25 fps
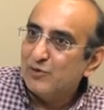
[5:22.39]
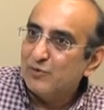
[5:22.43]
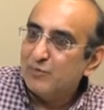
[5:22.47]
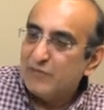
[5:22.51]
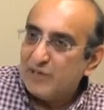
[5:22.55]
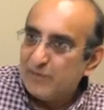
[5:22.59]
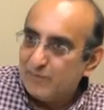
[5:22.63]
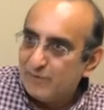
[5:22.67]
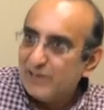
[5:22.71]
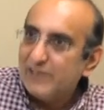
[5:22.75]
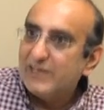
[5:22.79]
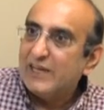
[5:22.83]

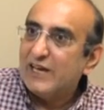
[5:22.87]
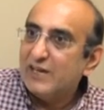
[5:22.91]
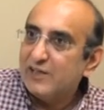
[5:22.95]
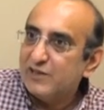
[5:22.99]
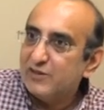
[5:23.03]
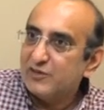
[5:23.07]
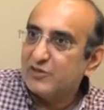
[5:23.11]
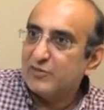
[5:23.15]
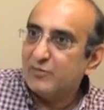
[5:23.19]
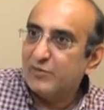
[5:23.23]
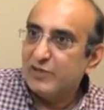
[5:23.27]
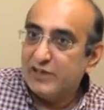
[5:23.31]
People get
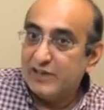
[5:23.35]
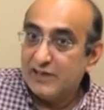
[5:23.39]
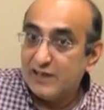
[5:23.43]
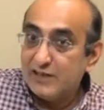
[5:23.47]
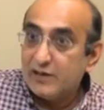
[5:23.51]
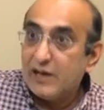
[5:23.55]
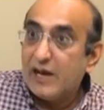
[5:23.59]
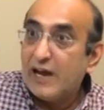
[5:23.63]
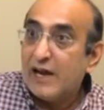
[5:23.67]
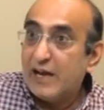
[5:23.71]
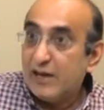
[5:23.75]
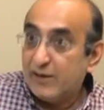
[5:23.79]
disability,
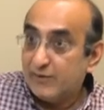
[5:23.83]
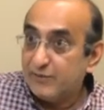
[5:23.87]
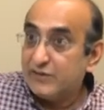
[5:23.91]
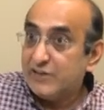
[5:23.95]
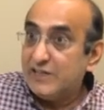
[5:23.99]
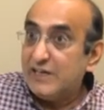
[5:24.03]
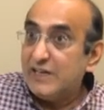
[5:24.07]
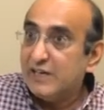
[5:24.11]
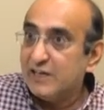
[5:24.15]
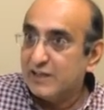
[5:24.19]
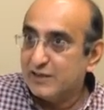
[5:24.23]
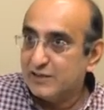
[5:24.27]
and I've
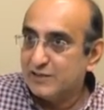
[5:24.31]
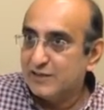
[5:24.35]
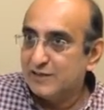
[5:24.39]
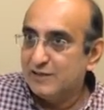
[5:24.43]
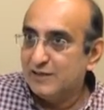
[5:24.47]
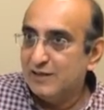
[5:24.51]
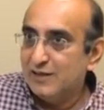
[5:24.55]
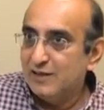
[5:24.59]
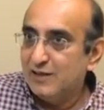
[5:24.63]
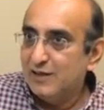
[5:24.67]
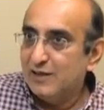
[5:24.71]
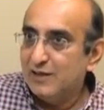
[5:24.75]
seen it.
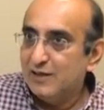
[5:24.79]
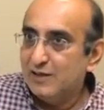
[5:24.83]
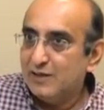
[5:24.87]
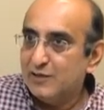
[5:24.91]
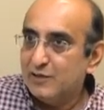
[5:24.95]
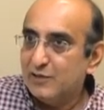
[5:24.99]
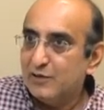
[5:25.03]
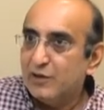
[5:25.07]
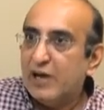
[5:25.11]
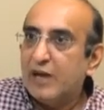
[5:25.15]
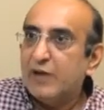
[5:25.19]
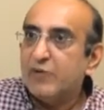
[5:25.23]

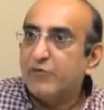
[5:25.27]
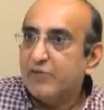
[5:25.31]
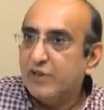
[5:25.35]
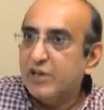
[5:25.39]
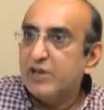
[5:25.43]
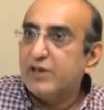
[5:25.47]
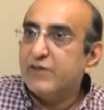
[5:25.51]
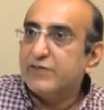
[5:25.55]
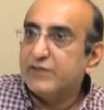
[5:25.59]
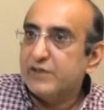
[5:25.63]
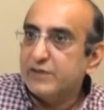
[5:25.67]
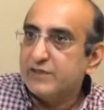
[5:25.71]
I'm
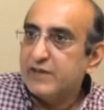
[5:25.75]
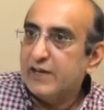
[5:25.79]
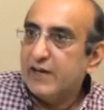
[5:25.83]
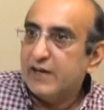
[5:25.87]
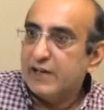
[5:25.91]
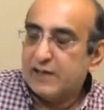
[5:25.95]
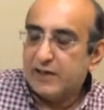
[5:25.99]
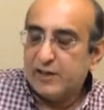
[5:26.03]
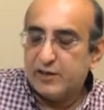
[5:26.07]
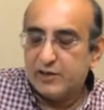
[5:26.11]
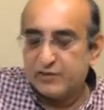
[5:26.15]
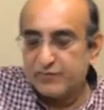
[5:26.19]
one of the
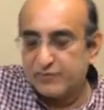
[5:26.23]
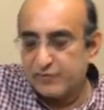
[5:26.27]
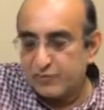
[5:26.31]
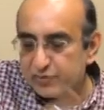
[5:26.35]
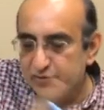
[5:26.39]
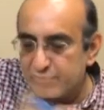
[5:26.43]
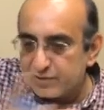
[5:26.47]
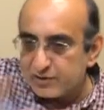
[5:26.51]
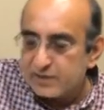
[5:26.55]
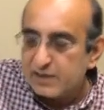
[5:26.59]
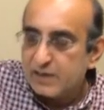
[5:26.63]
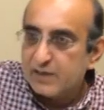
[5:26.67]
psychiatrists. Of
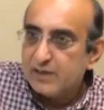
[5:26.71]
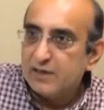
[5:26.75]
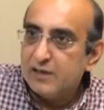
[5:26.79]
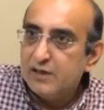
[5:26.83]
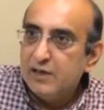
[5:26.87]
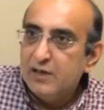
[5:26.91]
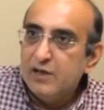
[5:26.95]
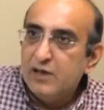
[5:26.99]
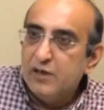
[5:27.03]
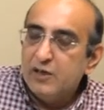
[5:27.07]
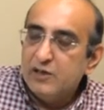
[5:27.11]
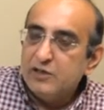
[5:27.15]
course, the
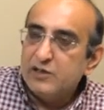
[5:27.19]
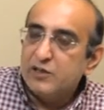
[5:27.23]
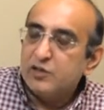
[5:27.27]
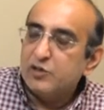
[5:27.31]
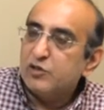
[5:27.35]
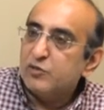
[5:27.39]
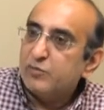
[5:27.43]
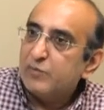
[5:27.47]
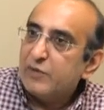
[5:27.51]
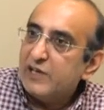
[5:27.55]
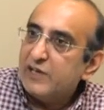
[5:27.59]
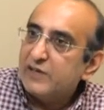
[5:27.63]

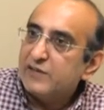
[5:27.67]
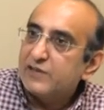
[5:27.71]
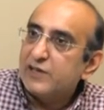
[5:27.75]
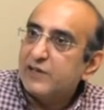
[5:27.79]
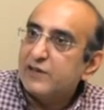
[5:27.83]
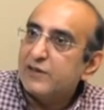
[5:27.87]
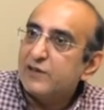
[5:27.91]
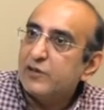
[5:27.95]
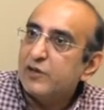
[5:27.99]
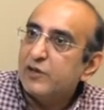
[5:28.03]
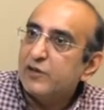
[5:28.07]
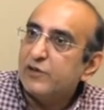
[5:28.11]
place
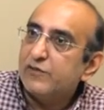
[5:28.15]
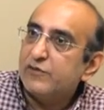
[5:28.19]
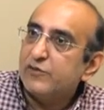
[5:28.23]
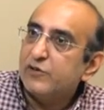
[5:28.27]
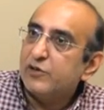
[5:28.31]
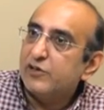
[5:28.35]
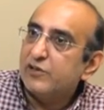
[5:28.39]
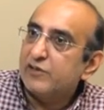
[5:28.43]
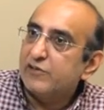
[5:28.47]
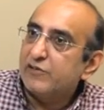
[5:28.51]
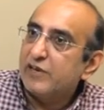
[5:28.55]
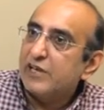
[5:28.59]
has a lot
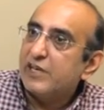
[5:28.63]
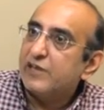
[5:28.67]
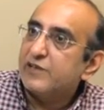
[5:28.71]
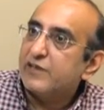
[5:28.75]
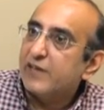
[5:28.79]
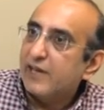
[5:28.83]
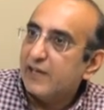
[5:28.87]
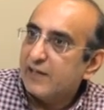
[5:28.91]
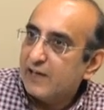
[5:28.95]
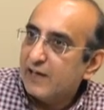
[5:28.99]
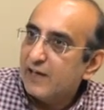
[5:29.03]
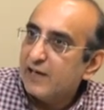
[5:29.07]
of great
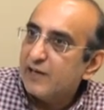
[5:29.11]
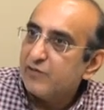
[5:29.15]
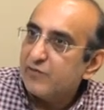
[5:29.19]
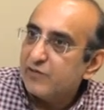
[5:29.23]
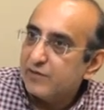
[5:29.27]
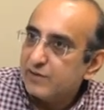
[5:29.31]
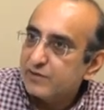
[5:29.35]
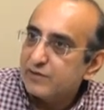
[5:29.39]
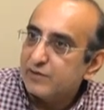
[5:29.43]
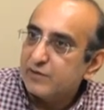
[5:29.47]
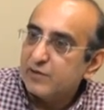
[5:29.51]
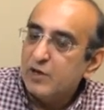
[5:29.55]

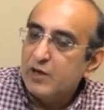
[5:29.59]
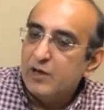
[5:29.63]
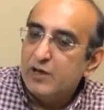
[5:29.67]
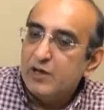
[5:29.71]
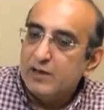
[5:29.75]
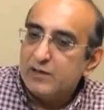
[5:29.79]
psychiatrists.